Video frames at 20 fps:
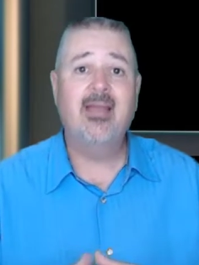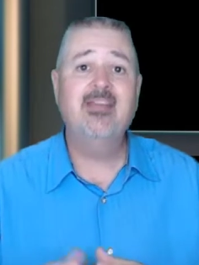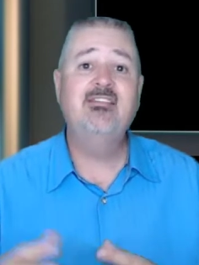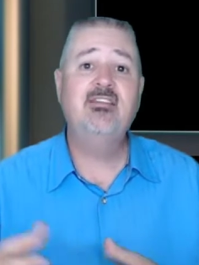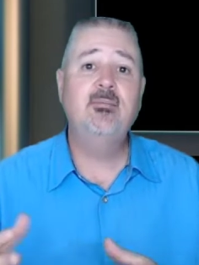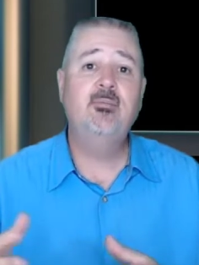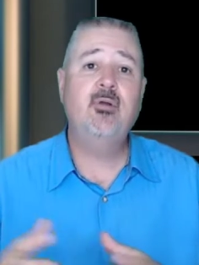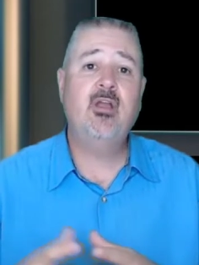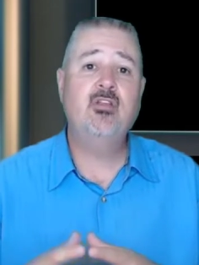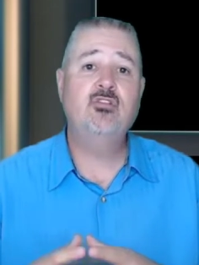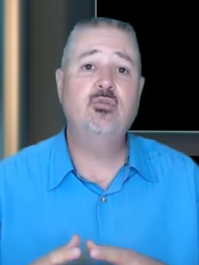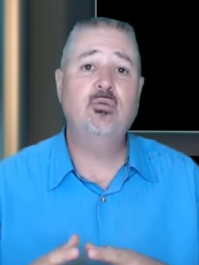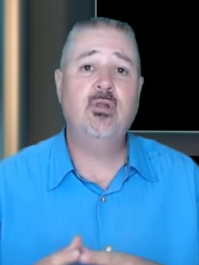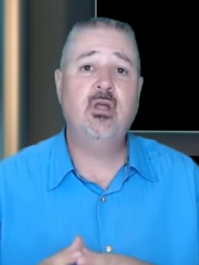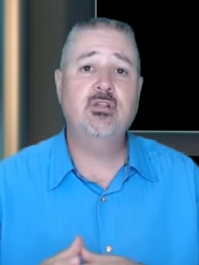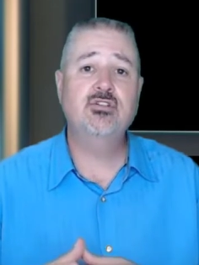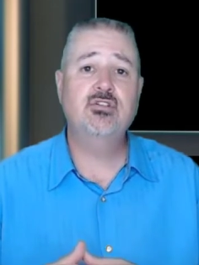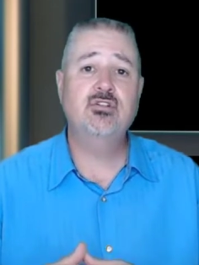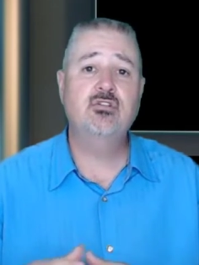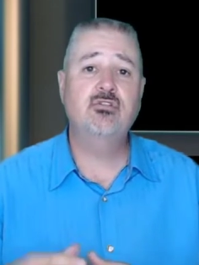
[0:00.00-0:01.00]
I see price
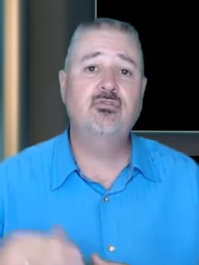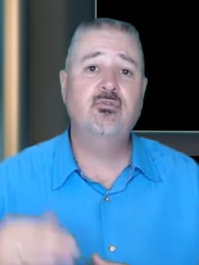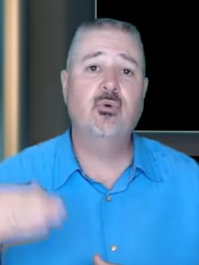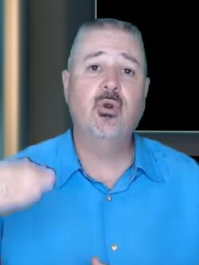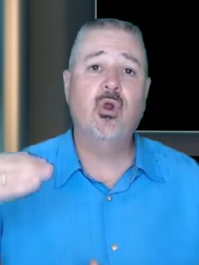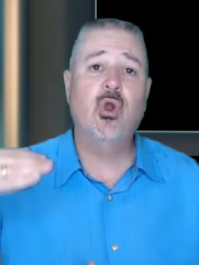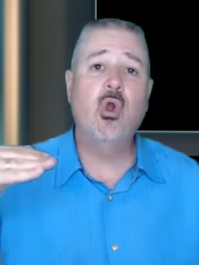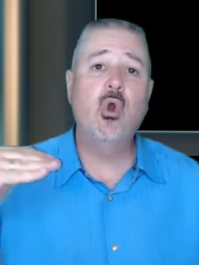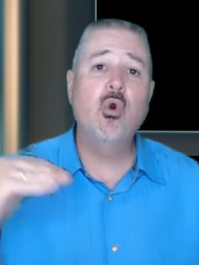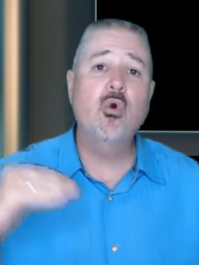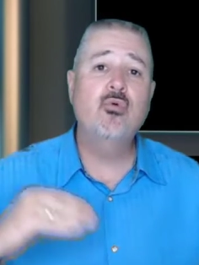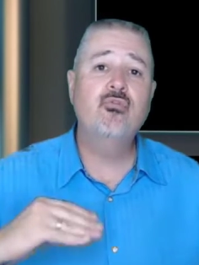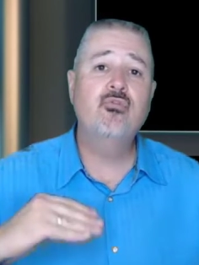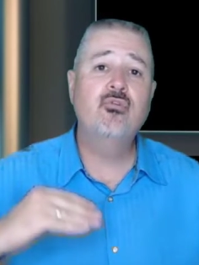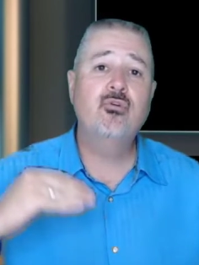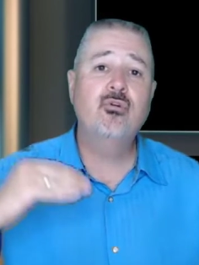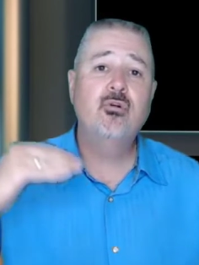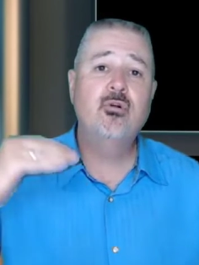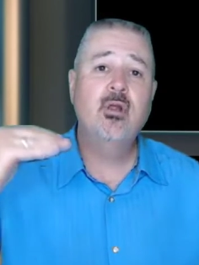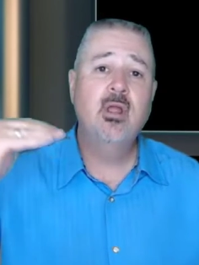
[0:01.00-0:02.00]
reductions for
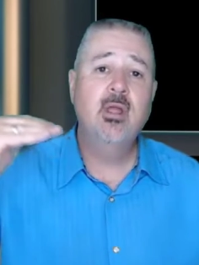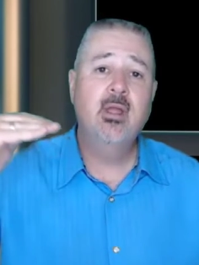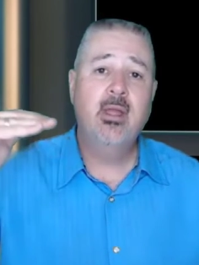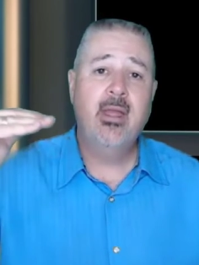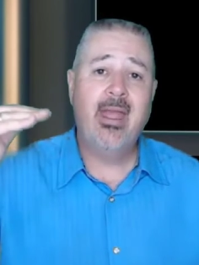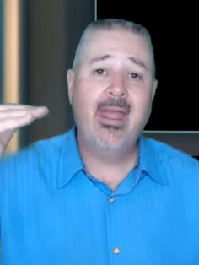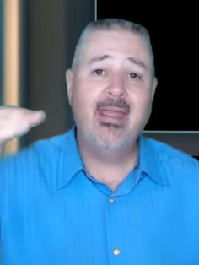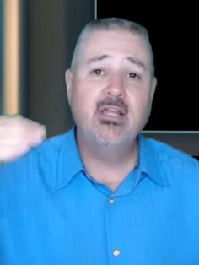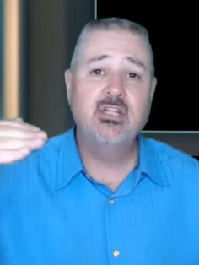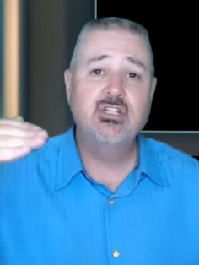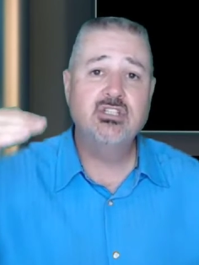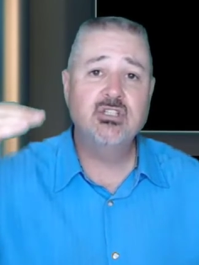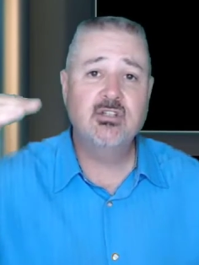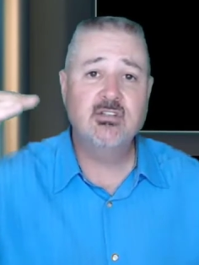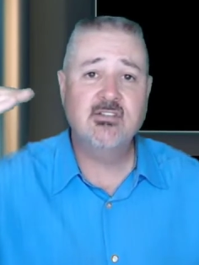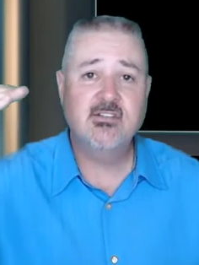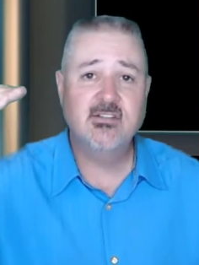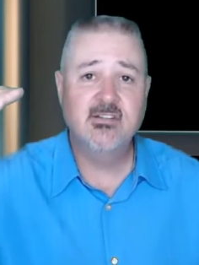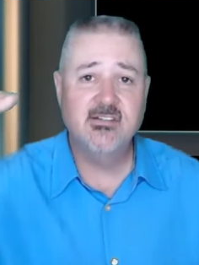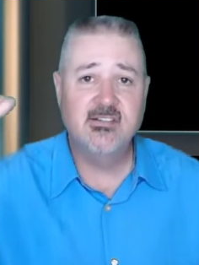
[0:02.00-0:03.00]

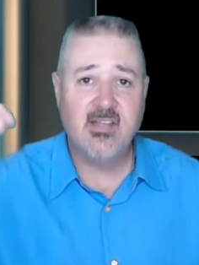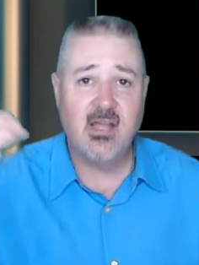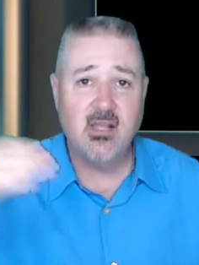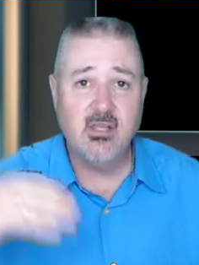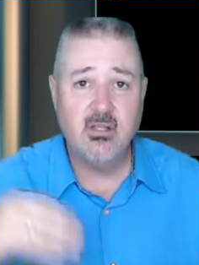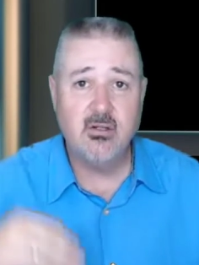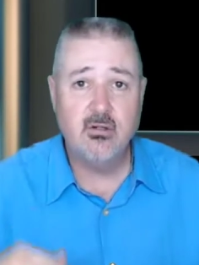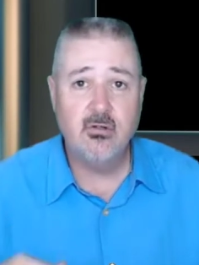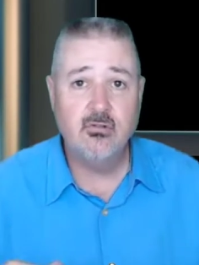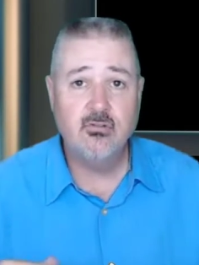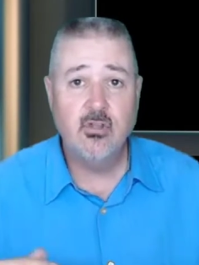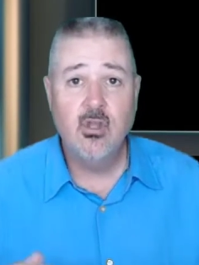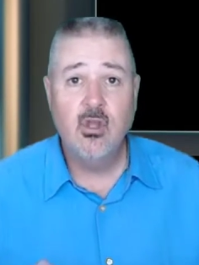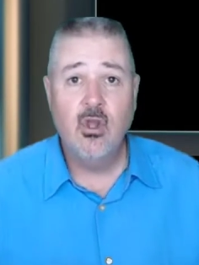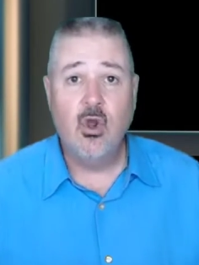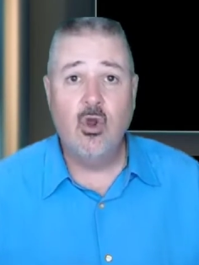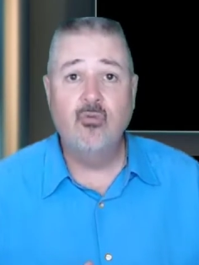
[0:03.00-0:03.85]
over-anxious sellers,